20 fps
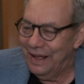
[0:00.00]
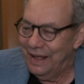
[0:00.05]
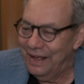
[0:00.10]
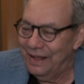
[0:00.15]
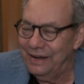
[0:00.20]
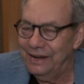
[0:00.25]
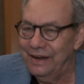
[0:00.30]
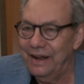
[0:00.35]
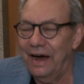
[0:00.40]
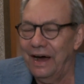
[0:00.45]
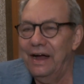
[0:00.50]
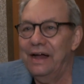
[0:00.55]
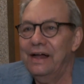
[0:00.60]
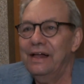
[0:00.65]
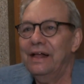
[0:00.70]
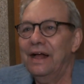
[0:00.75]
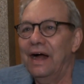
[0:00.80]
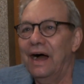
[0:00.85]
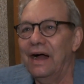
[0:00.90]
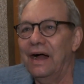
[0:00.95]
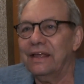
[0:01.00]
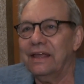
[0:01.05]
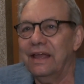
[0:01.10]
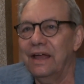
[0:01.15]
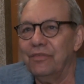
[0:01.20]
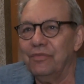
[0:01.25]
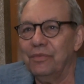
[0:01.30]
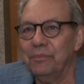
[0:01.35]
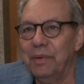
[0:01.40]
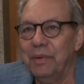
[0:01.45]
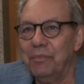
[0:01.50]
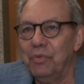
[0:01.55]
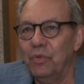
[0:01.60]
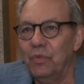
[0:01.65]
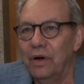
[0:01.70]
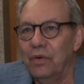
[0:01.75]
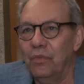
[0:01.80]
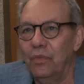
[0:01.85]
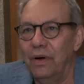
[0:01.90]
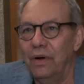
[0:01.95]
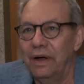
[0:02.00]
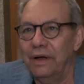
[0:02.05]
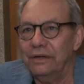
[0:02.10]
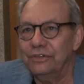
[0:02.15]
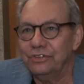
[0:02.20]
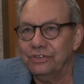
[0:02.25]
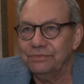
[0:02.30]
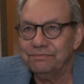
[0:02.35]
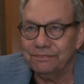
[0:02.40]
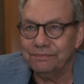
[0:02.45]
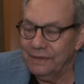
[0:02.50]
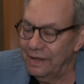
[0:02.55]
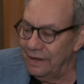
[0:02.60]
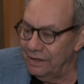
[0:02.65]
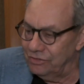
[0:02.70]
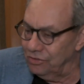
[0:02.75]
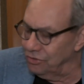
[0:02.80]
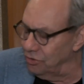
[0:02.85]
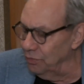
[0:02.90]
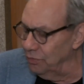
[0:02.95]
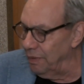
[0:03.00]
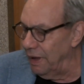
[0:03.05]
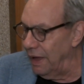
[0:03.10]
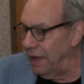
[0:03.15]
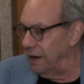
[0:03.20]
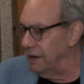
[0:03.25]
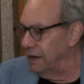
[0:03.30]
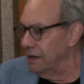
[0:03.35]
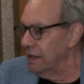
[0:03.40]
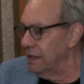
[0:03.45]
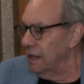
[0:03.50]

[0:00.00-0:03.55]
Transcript: And I can't remember what it was. Yeah, it's too bad.